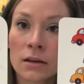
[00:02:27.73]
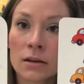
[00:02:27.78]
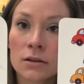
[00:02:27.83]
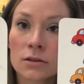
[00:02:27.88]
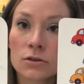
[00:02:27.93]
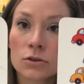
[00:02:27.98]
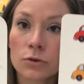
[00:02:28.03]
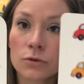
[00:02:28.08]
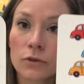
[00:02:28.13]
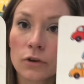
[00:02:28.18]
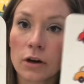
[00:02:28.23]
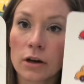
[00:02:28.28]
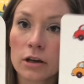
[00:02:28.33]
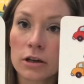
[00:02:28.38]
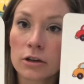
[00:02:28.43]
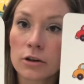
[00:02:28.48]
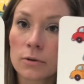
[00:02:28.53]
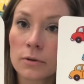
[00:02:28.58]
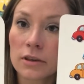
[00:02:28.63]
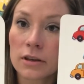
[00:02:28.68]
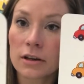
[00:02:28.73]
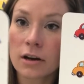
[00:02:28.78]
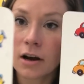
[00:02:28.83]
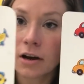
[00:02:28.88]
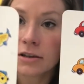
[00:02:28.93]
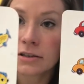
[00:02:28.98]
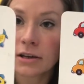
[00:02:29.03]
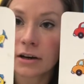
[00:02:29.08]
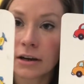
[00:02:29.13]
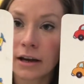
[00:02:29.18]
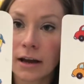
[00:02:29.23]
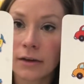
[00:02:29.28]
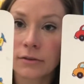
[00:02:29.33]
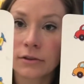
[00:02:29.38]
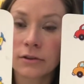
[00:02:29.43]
So if you already know what the cards are, count the